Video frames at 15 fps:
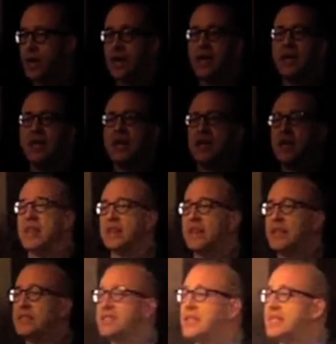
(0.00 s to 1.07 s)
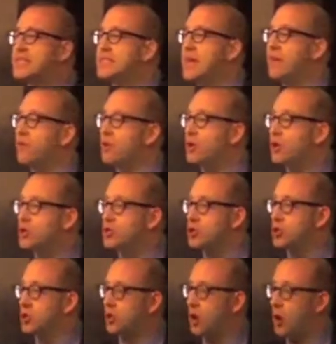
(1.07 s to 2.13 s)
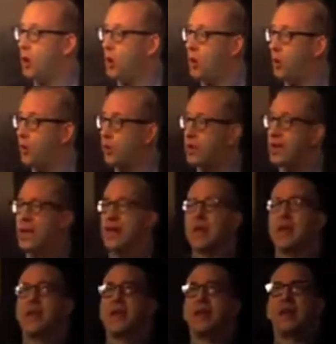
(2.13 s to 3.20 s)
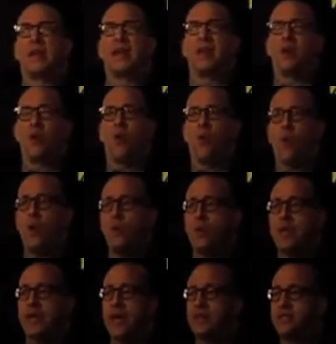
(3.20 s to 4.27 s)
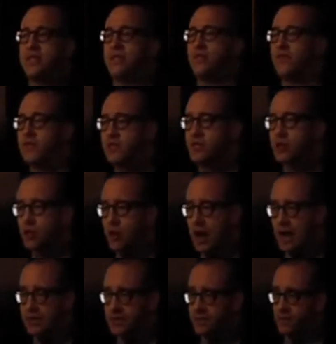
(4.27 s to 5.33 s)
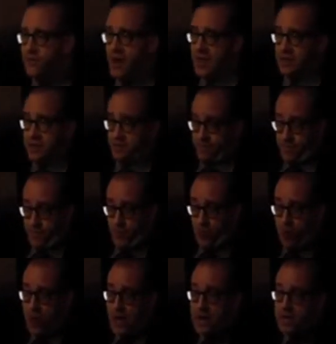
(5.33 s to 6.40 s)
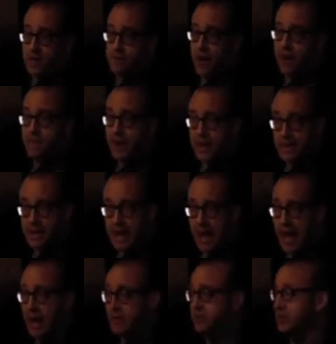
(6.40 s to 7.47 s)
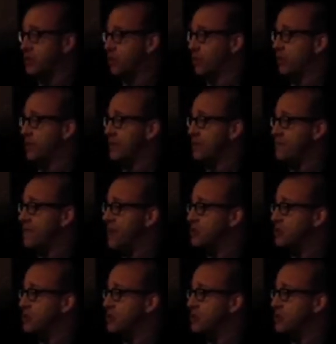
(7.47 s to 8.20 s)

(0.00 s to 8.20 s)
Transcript: on it. These things never took hold. When we get to the physiocrats in France, credited by many as the early